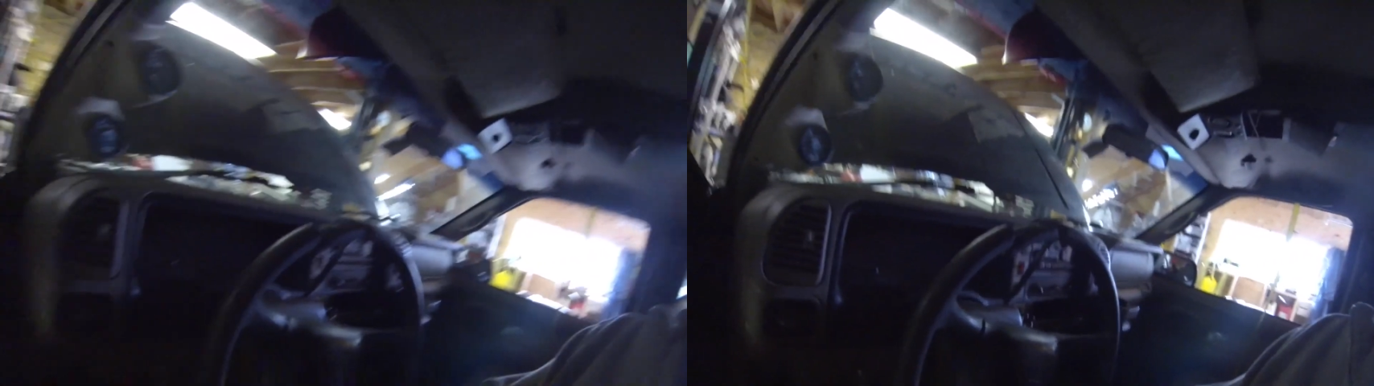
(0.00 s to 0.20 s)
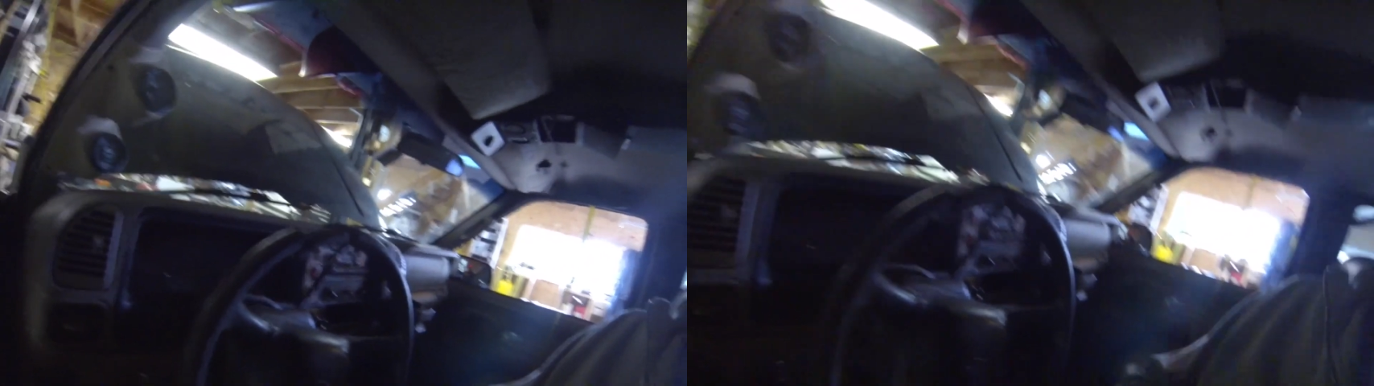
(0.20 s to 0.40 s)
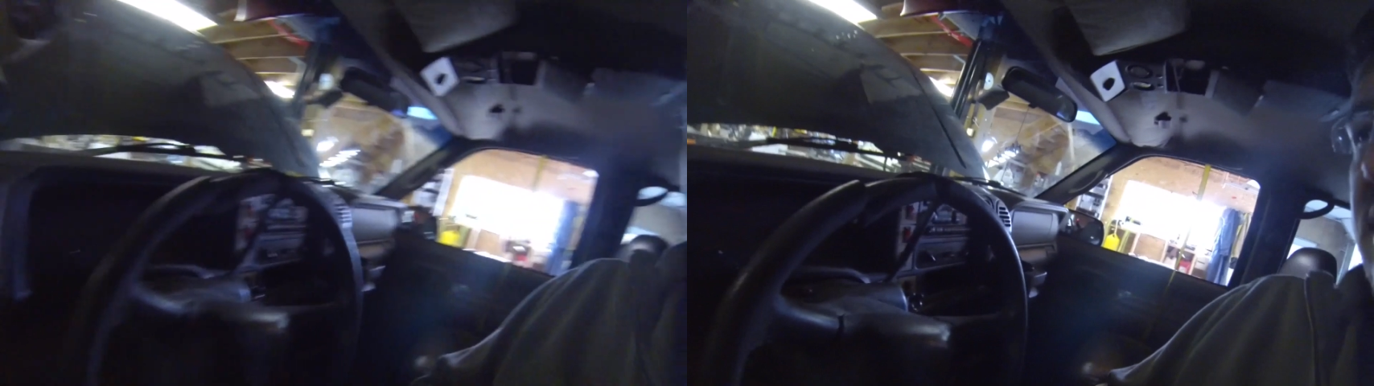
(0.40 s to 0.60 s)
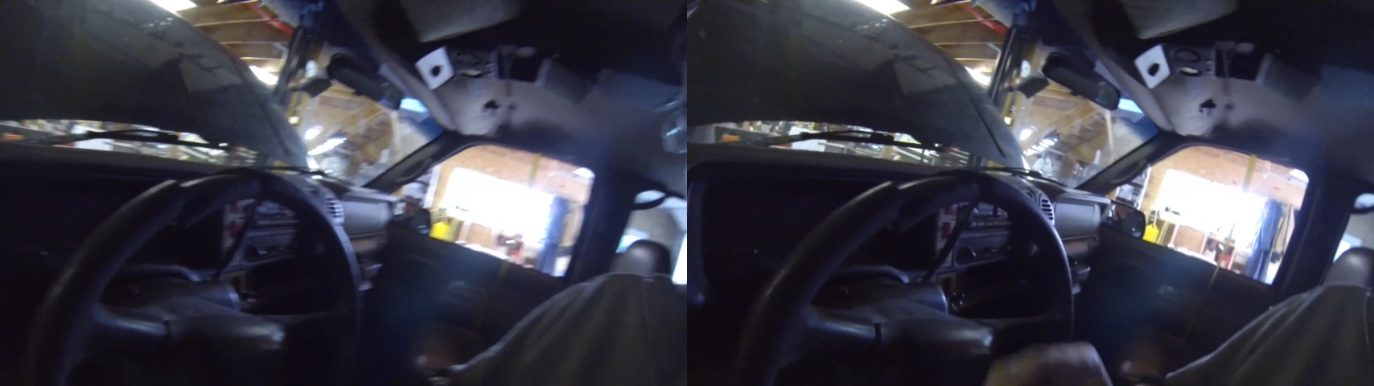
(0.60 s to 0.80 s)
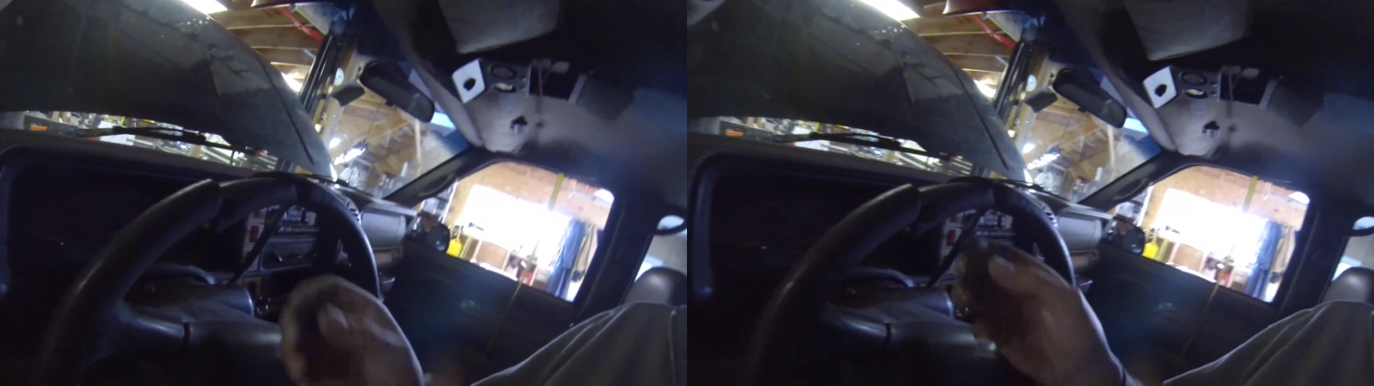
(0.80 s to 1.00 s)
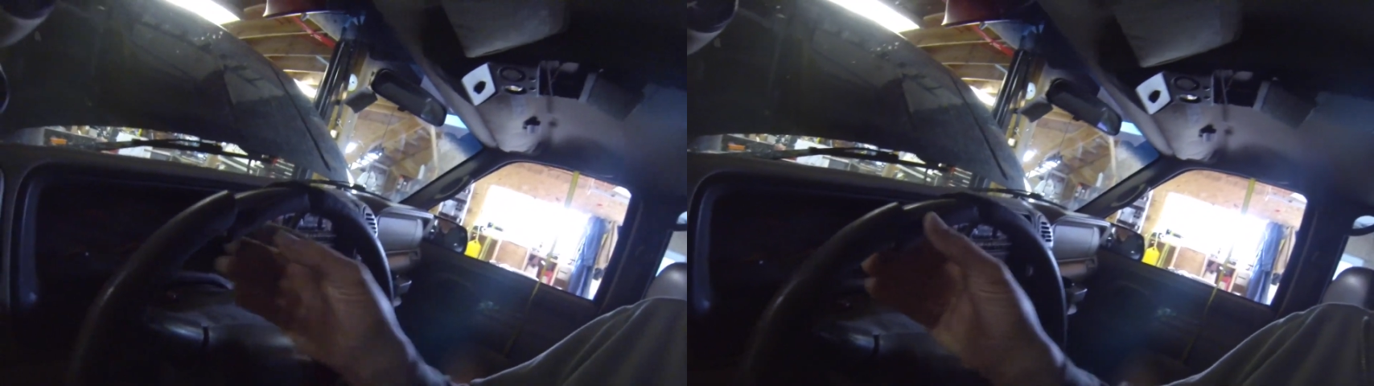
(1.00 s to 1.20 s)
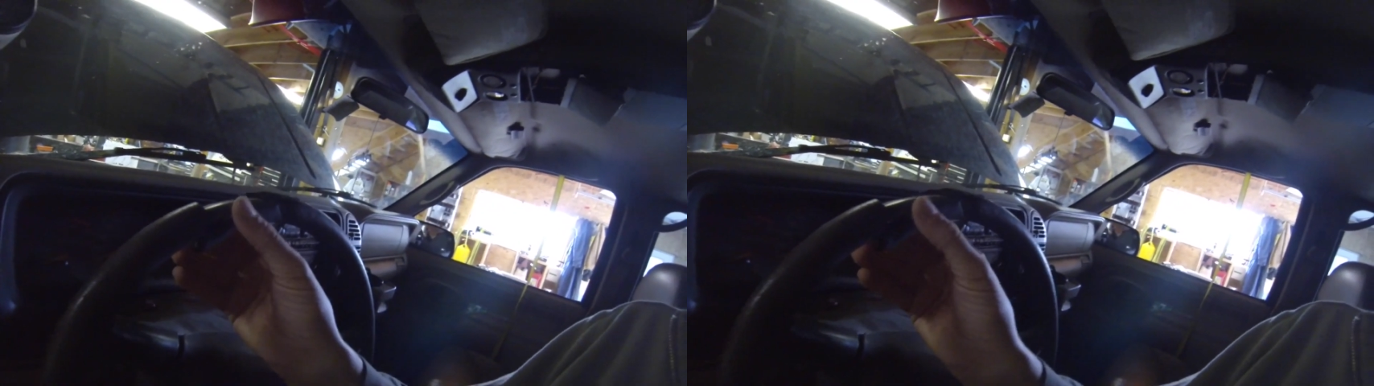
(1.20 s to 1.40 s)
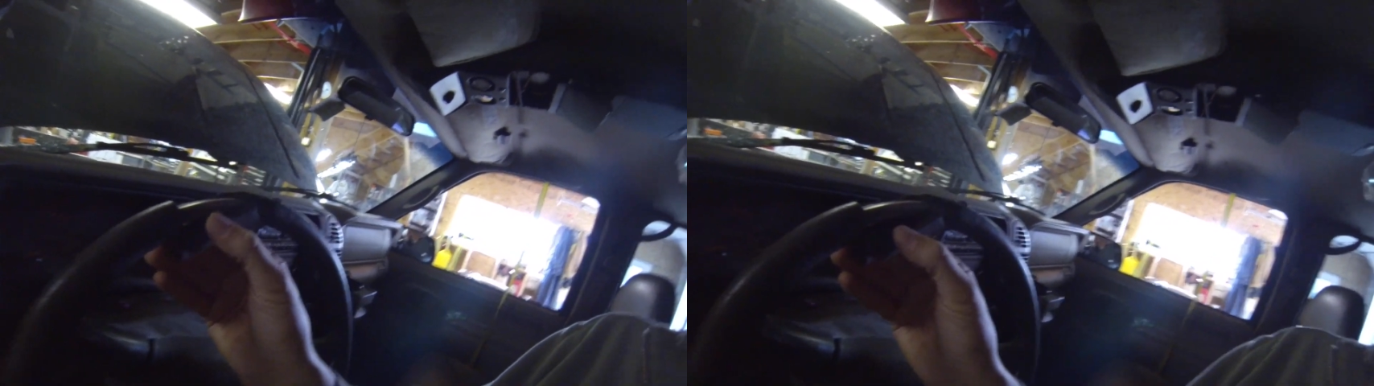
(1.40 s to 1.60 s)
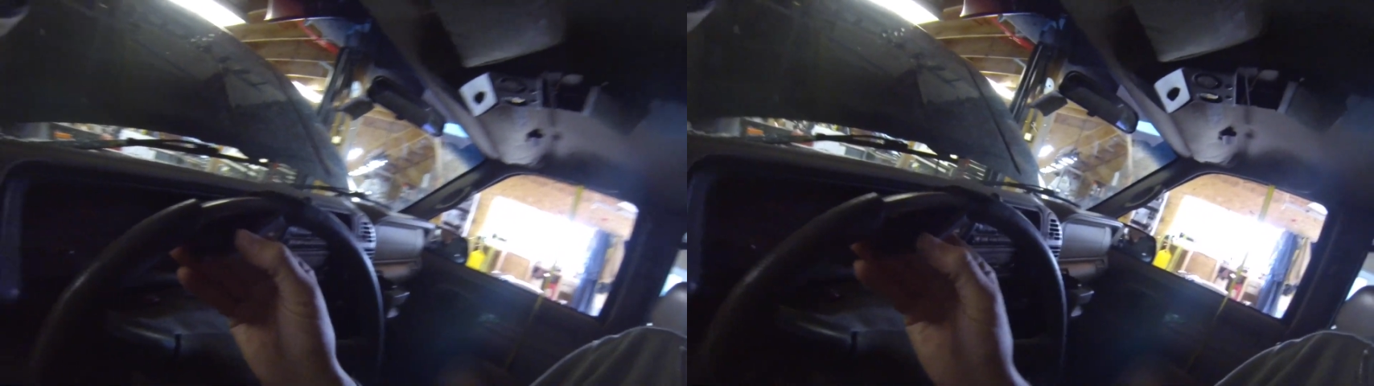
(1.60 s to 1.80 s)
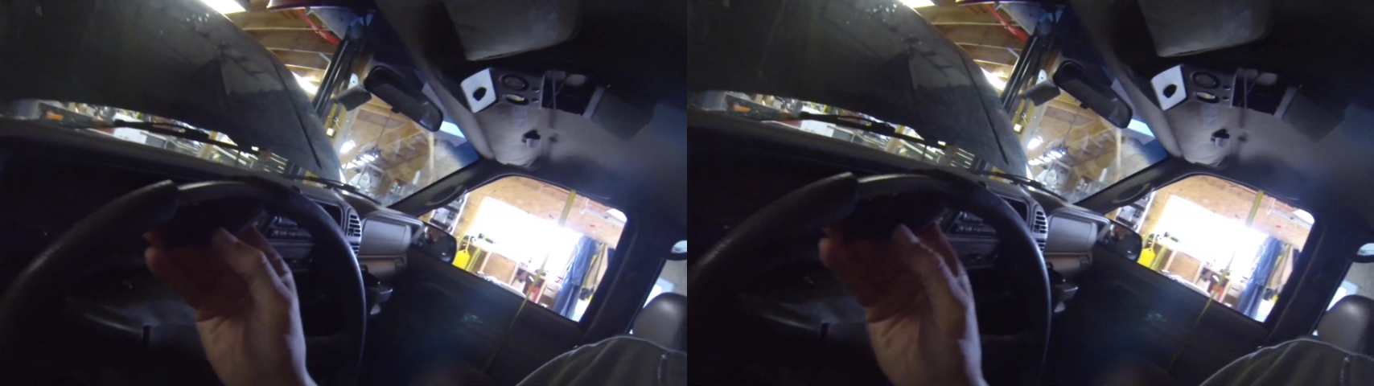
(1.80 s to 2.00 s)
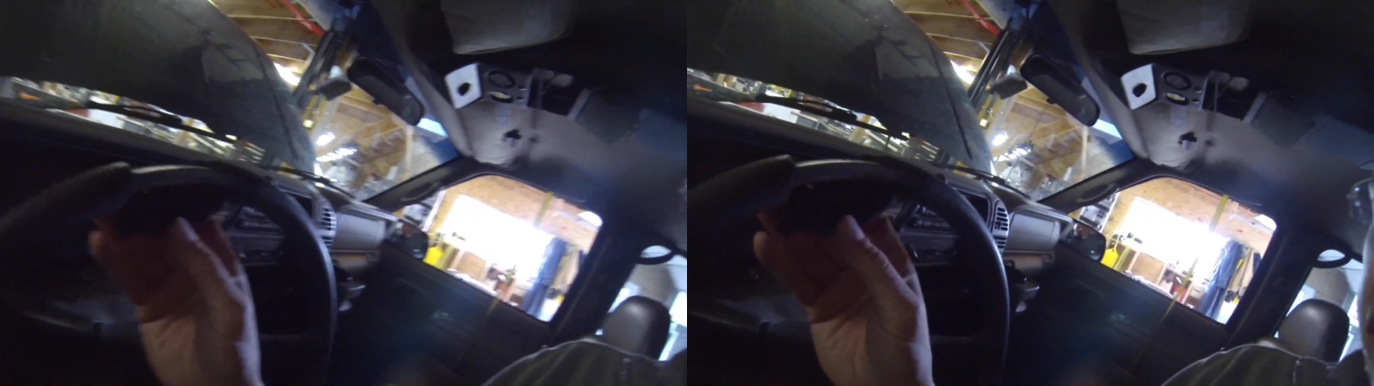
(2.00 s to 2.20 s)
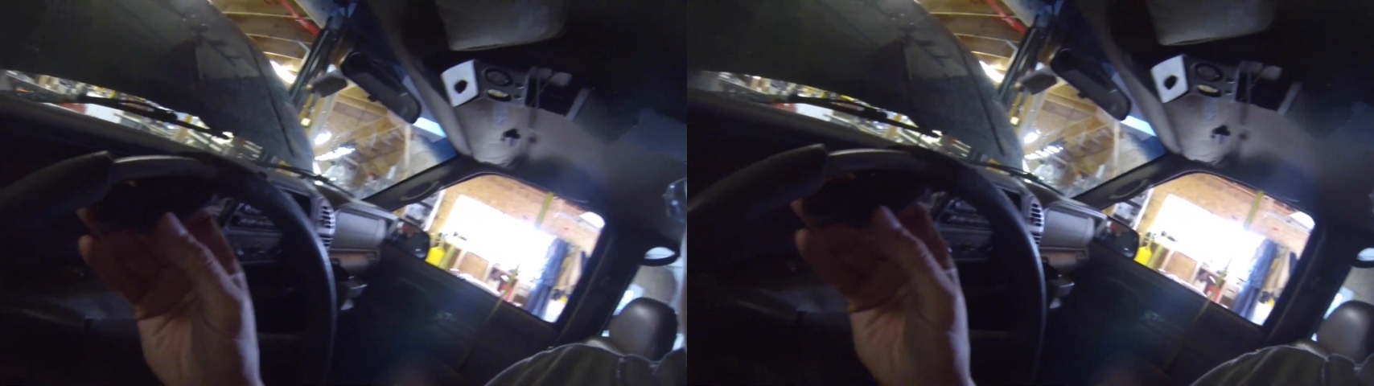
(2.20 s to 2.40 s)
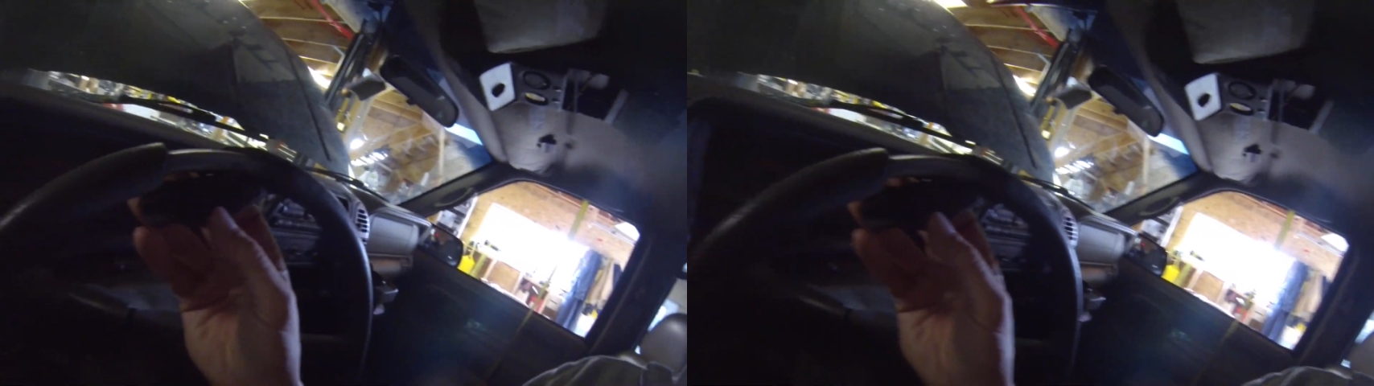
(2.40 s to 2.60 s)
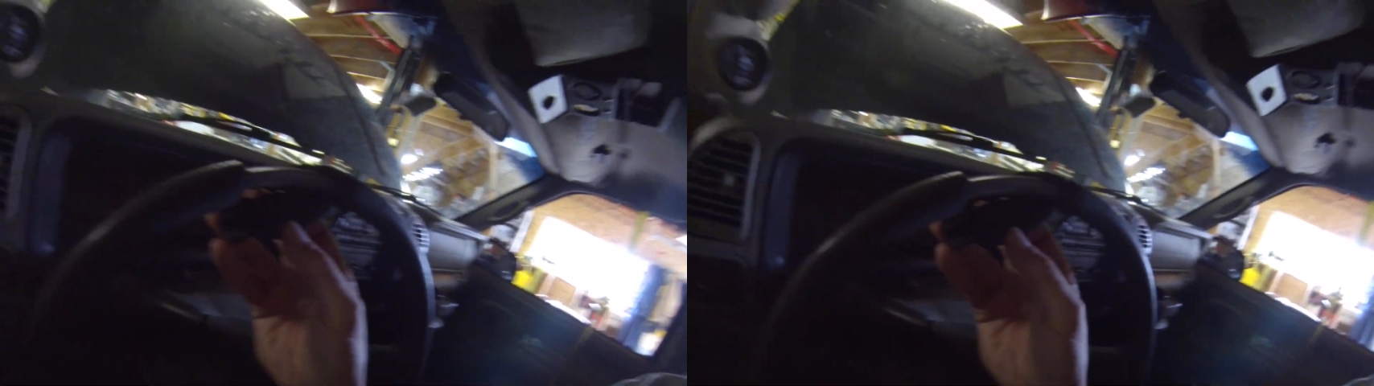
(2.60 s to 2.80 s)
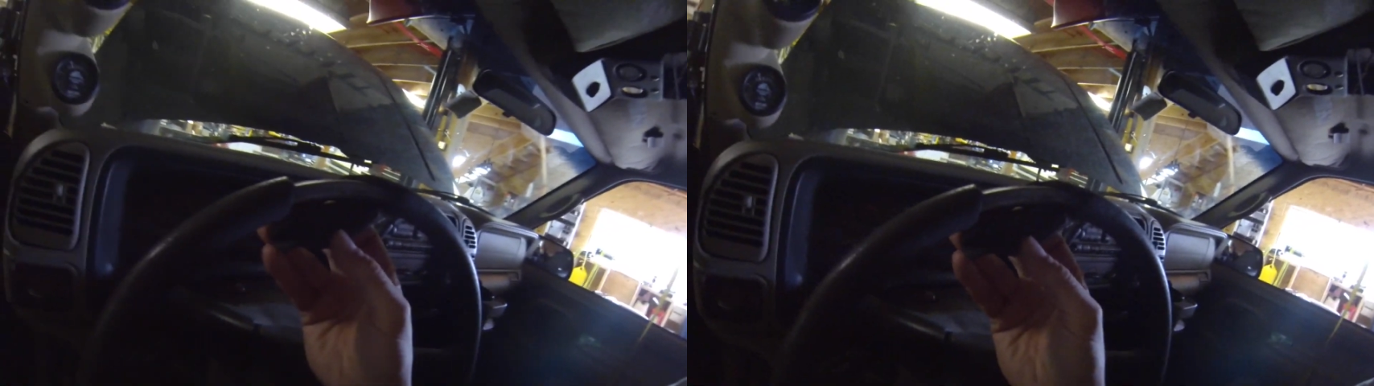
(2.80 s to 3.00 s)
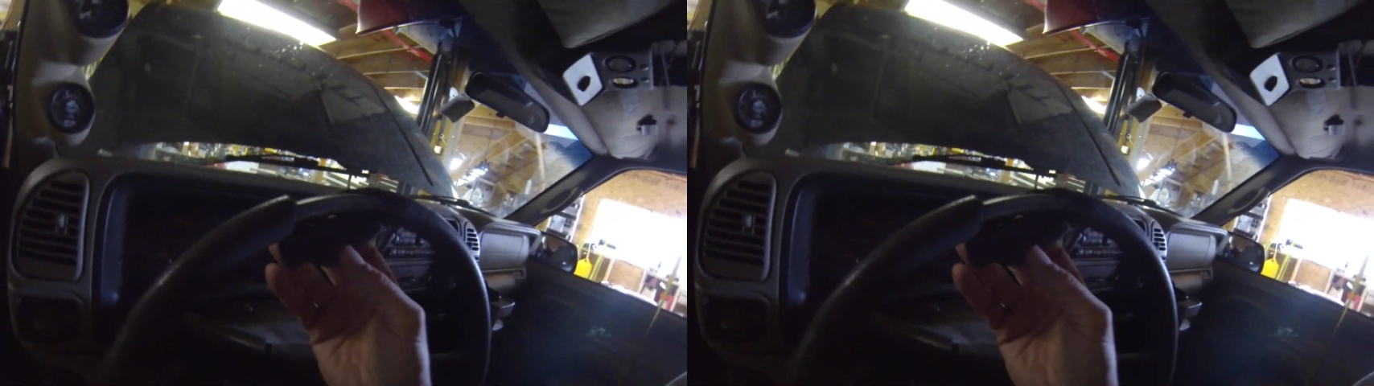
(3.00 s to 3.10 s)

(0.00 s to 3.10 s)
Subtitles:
[unreadable: no face in view]